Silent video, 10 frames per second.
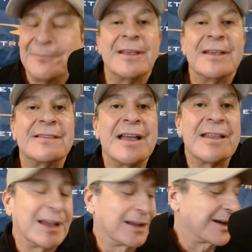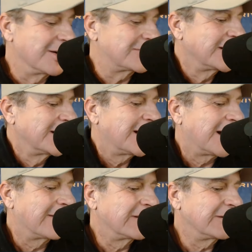is now the head coach
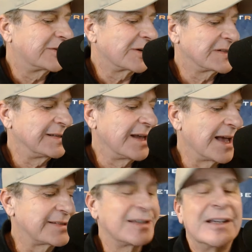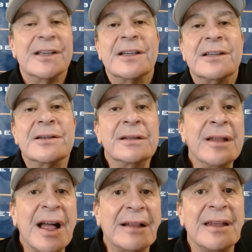of the New Jersey Nets. Good
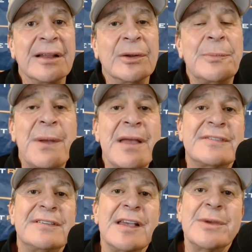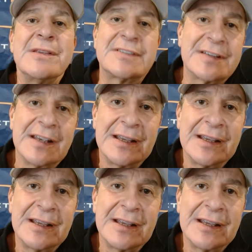luck dealing with Ben Simmons,